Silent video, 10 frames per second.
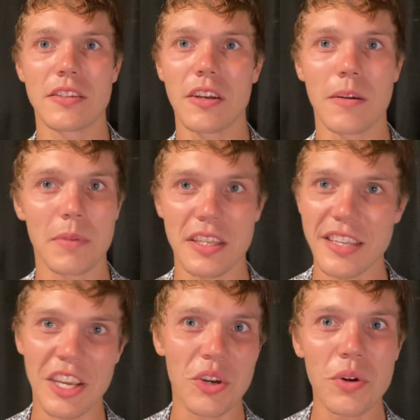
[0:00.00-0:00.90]
start because I
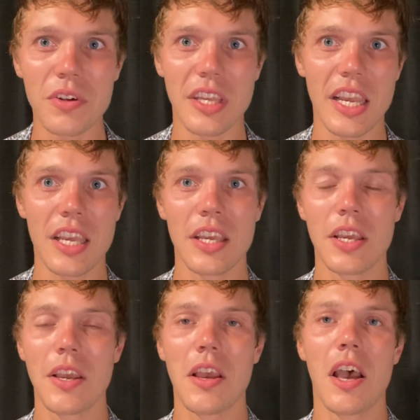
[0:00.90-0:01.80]
Googled it.
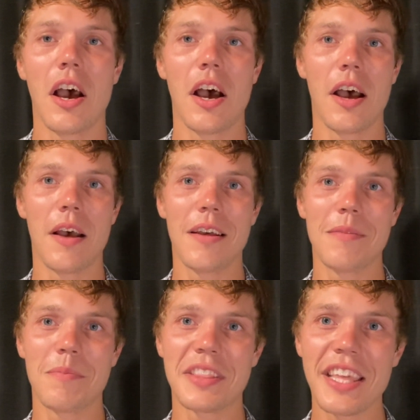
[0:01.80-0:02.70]

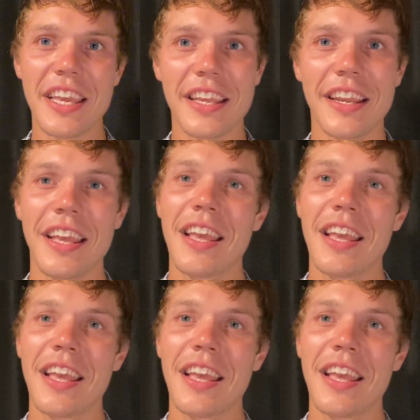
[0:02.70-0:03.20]
But then